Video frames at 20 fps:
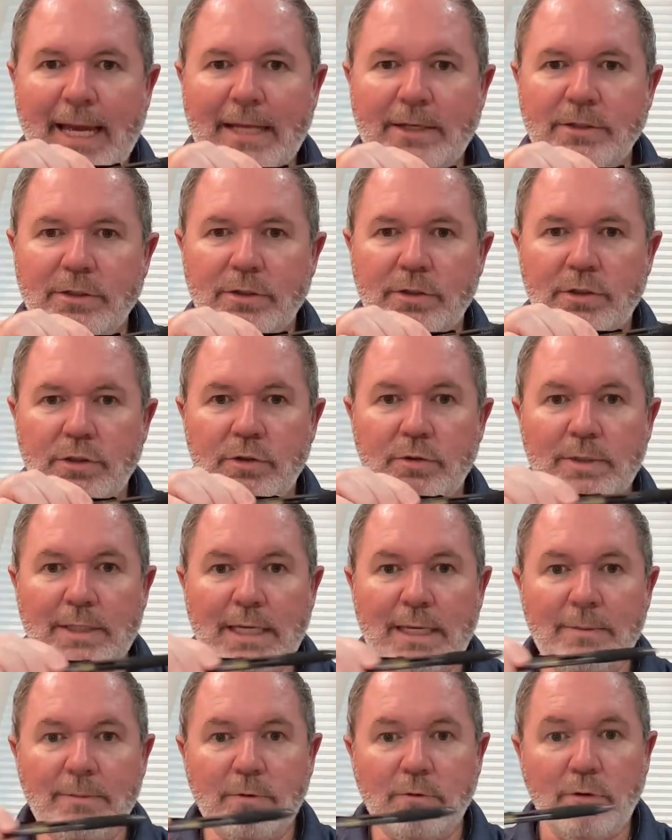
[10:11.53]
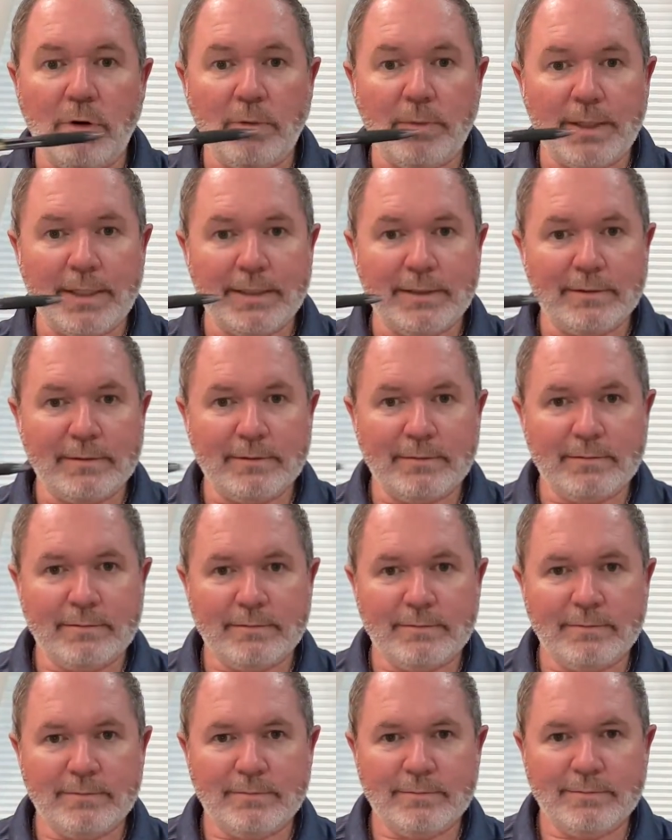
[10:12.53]
and you keep growing.
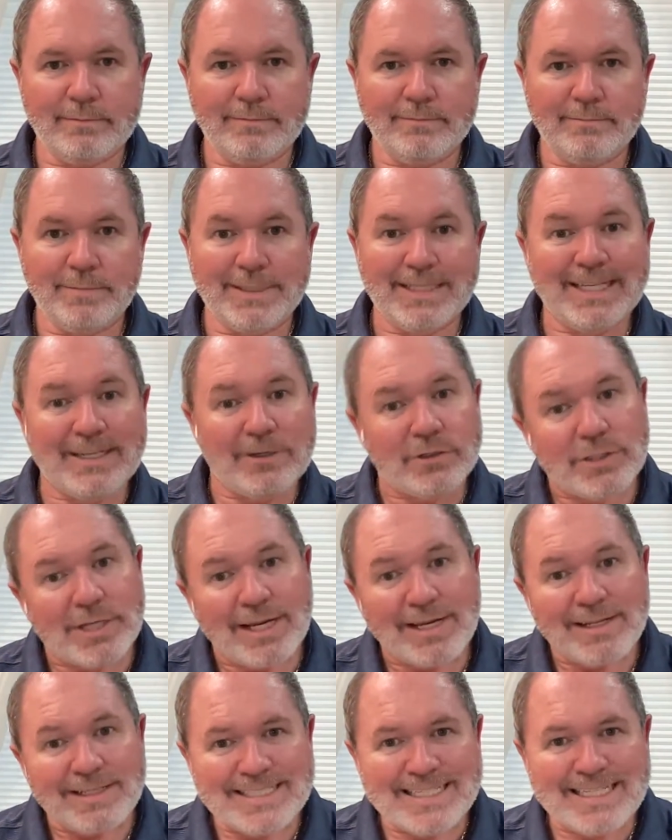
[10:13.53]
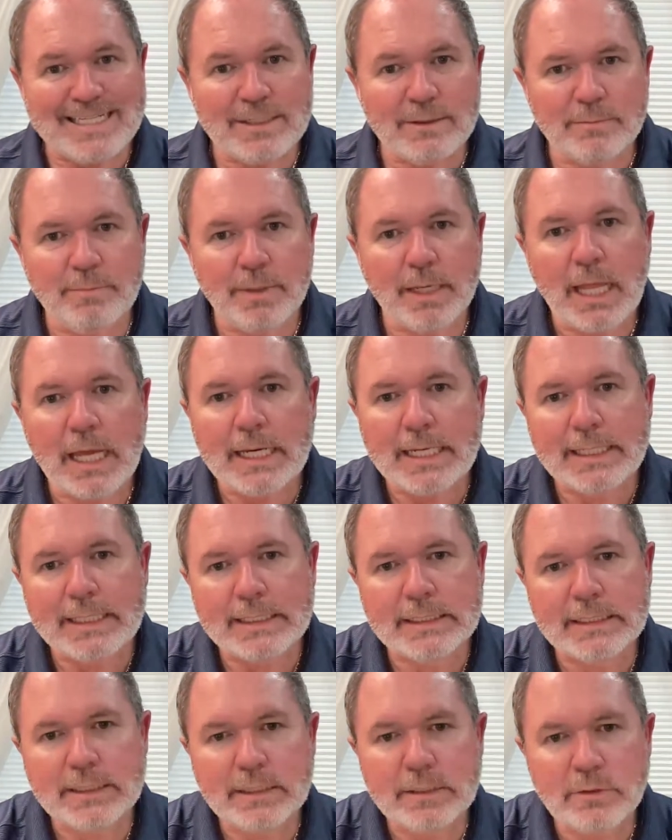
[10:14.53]
The inner child's here
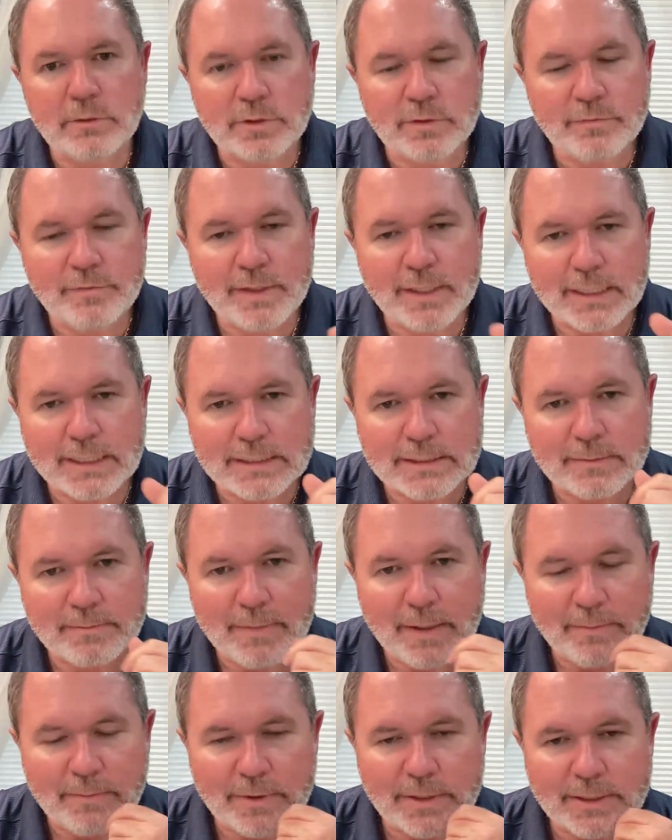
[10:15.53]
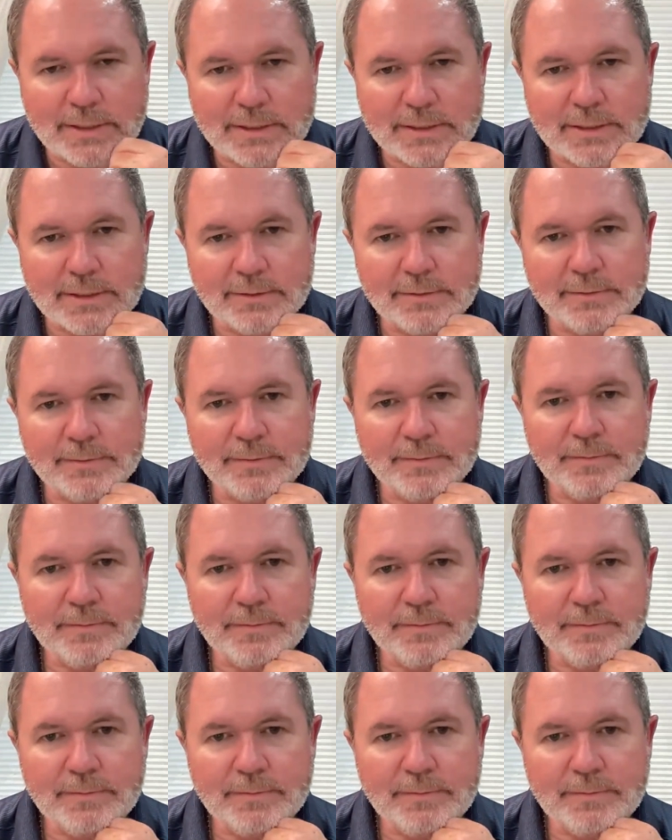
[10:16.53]
blocking those feelings and memories.